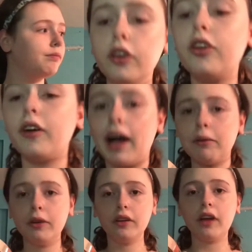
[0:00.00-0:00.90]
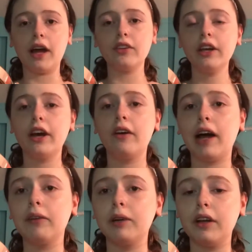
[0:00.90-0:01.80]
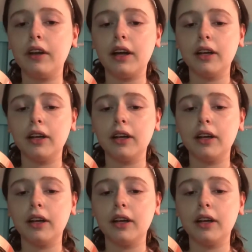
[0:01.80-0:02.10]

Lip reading: So I will, as I go, I will